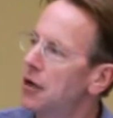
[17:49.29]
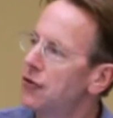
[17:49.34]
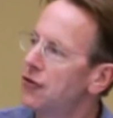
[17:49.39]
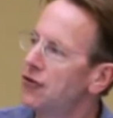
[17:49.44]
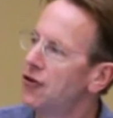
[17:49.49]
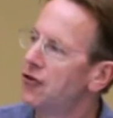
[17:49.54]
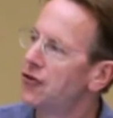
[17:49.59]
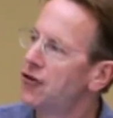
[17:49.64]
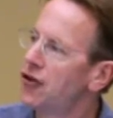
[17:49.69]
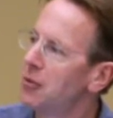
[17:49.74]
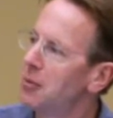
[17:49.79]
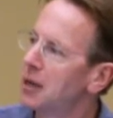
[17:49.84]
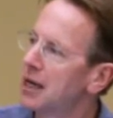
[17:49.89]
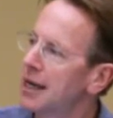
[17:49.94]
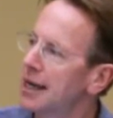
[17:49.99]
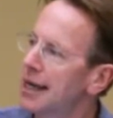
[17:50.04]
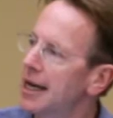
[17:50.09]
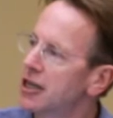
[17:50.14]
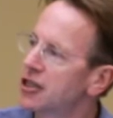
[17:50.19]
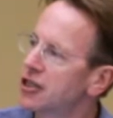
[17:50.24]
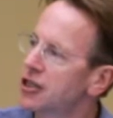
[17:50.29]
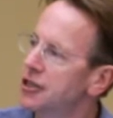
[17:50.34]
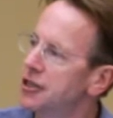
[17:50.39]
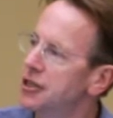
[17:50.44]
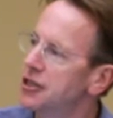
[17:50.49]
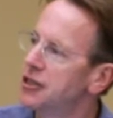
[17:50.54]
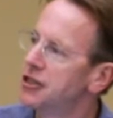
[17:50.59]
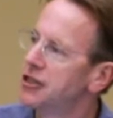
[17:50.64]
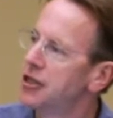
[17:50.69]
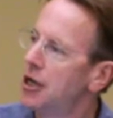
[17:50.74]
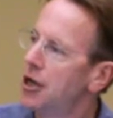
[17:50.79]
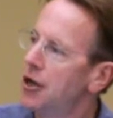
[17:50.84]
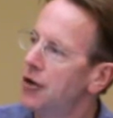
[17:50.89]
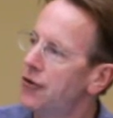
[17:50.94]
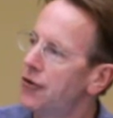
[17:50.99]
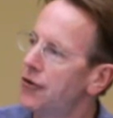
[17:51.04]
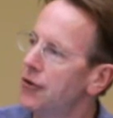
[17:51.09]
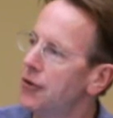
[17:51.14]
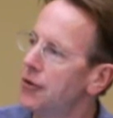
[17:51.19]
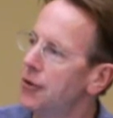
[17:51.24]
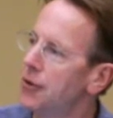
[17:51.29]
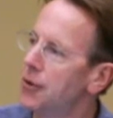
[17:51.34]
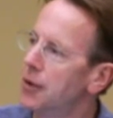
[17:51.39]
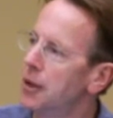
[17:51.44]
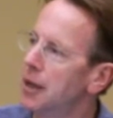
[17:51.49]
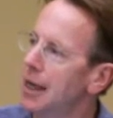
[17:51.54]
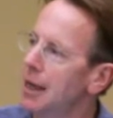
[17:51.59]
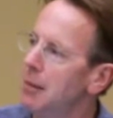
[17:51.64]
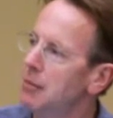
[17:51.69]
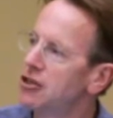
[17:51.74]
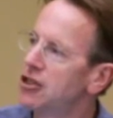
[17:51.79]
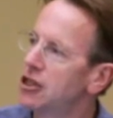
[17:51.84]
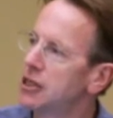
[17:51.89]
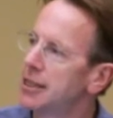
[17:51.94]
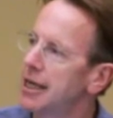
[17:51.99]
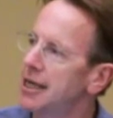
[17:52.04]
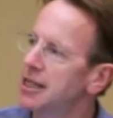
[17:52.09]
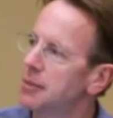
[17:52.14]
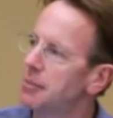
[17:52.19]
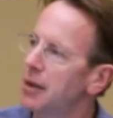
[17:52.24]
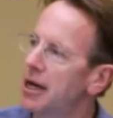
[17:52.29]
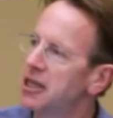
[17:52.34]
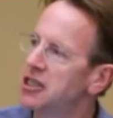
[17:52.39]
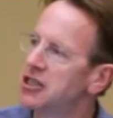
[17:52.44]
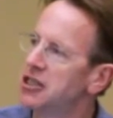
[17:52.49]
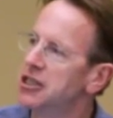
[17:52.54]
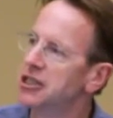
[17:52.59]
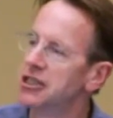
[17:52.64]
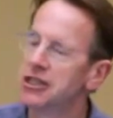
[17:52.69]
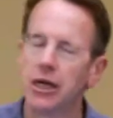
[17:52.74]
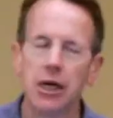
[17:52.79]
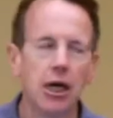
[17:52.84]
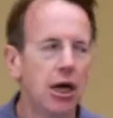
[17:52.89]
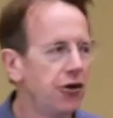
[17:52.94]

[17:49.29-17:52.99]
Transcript: to tumor collections, to imaging databases,